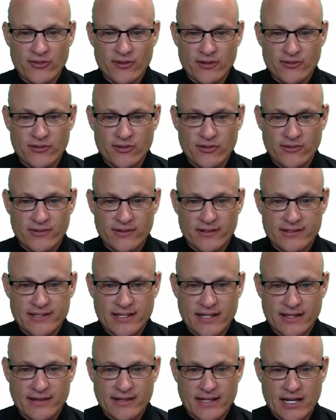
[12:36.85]
This is the
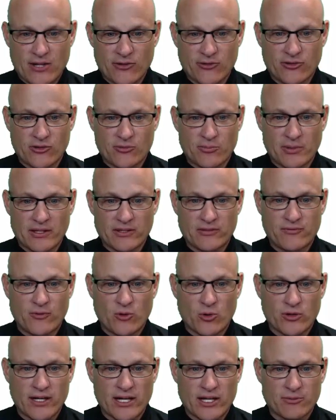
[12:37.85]
ten thousands place,
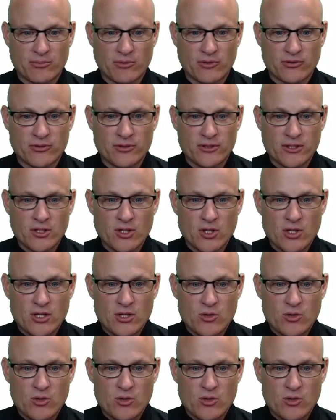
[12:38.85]
four decimals.